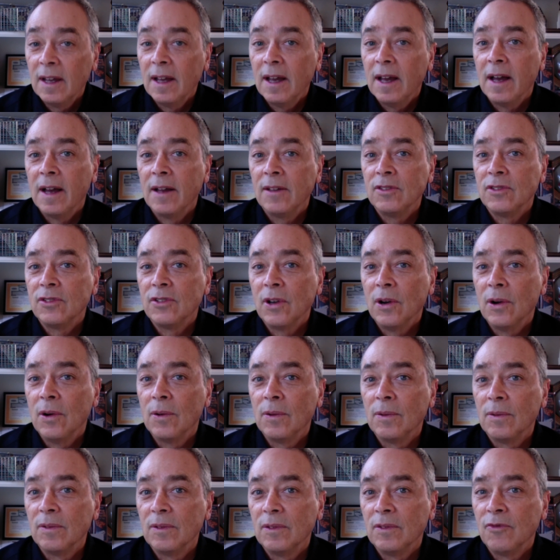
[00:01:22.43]
And
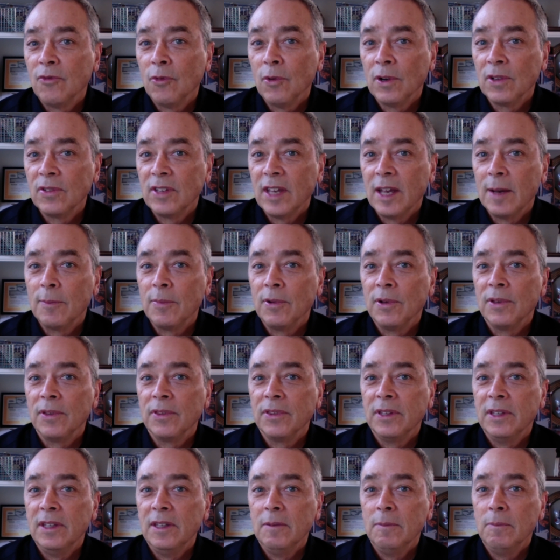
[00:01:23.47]
so, for example,
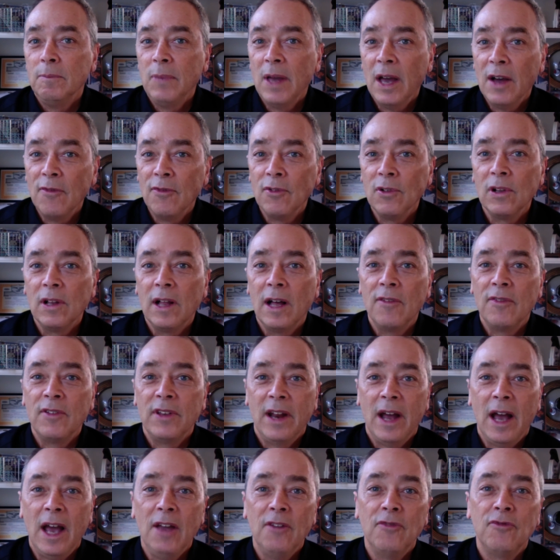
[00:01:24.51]
the bevel of an
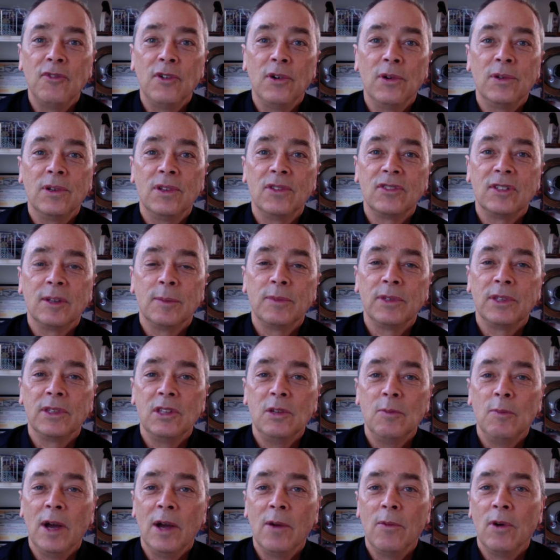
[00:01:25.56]
iPhone is something you
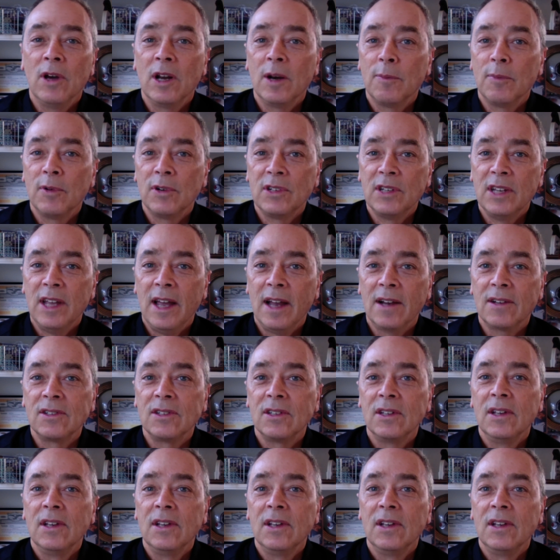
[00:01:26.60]
might want to protect